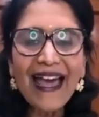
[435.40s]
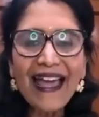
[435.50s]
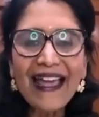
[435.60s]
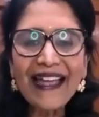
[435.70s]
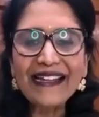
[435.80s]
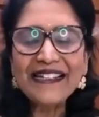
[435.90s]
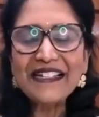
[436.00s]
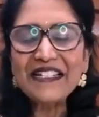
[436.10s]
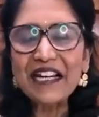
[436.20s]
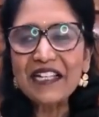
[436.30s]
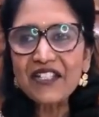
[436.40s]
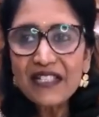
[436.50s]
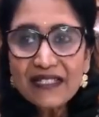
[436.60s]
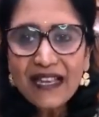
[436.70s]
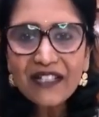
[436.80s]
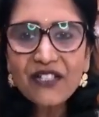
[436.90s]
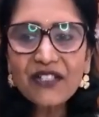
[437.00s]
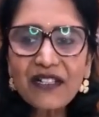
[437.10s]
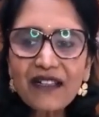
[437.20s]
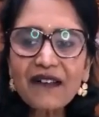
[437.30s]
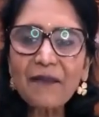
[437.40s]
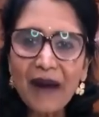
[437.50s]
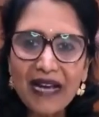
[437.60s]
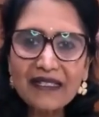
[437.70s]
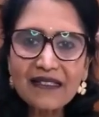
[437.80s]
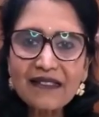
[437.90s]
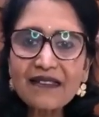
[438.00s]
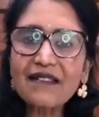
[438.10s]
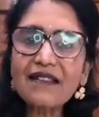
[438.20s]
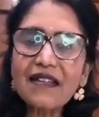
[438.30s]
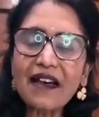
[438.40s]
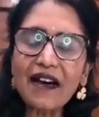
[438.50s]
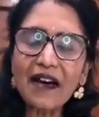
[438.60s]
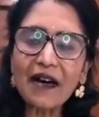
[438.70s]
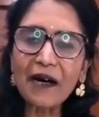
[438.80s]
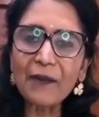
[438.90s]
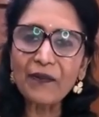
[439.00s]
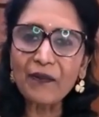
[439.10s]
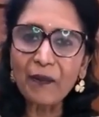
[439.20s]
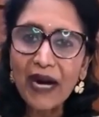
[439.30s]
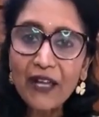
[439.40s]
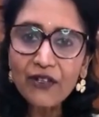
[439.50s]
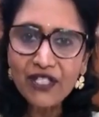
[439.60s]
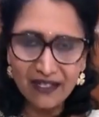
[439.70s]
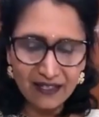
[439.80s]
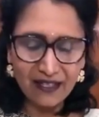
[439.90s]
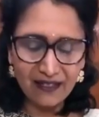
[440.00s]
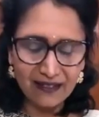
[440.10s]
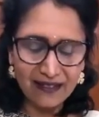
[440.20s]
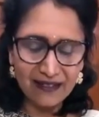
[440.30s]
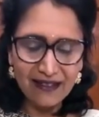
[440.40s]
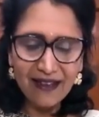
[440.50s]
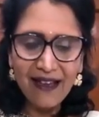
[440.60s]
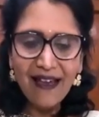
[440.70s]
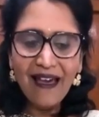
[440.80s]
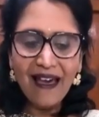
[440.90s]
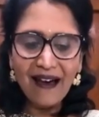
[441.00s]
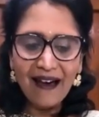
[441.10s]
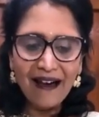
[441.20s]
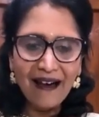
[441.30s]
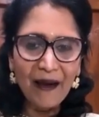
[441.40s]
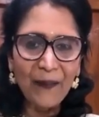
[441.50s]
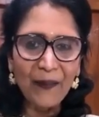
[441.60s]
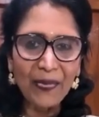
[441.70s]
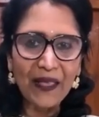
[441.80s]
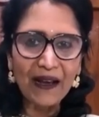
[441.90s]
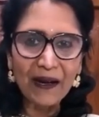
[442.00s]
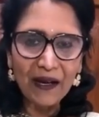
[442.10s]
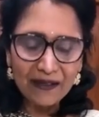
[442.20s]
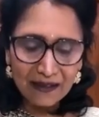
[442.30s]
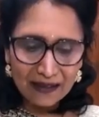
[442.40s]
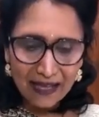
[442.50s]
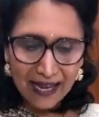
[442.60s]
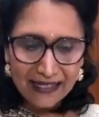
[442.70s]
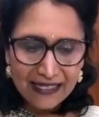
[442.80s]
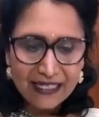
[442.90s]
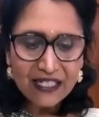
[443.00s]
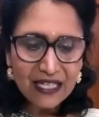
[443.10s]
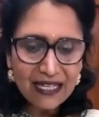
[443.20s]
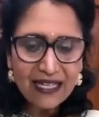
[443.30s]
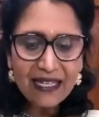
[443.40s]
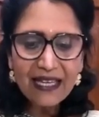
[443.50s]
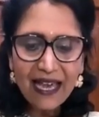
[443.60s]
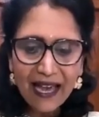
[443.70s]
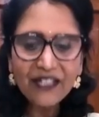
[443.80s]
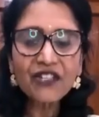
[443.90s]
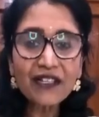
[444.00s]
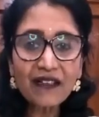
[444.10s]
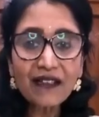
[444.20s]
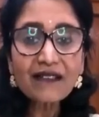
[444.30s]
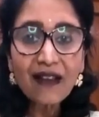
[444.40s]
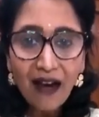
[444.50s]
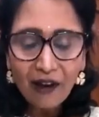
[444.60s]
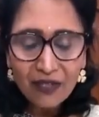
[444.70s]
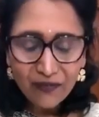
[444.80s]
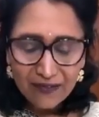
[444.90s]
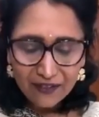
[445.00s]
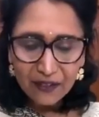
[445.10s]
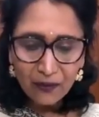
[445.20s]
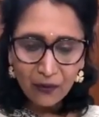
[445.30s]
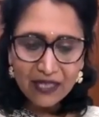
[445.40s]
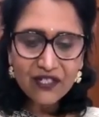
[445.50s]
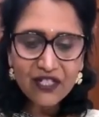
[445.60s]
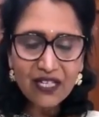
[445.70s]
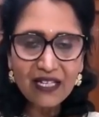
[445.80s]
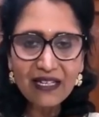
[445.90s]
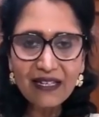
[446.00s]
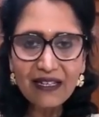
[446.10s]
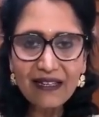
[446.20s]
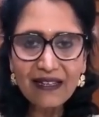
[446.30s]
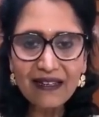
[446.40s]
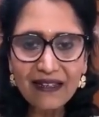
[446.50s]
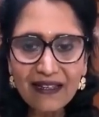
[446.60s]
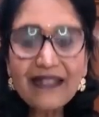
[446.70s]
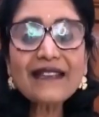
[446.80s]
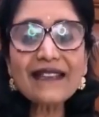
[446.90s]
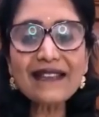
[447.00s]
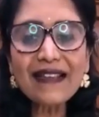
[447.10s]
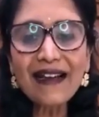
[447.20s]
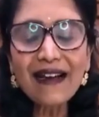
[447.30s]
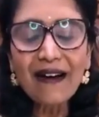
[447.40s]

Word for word: And she's actually a master's in biogenetics, and she actually is a housewife at the moment. She is